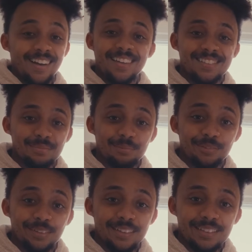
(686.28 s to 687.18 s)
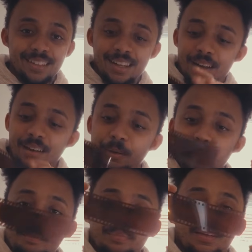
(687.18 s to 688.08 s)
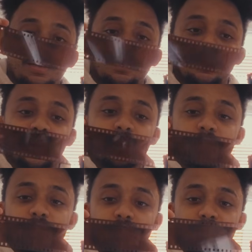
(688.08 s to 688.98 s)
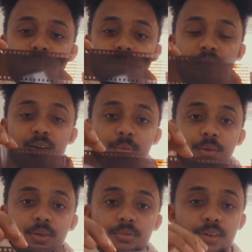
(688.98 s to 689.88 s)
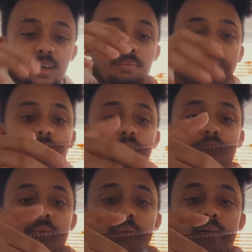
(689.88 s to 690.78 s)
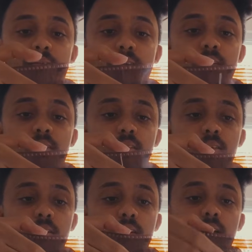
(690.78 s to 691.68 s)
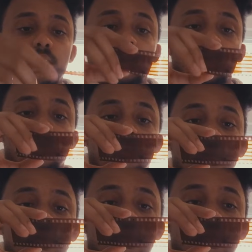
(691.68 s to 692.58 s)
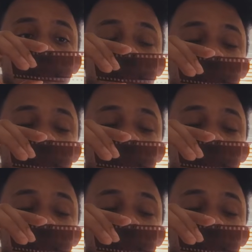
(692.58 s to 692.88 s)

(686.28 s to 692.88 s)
simple things. Now we got the frame. We're gonna have to mount it. To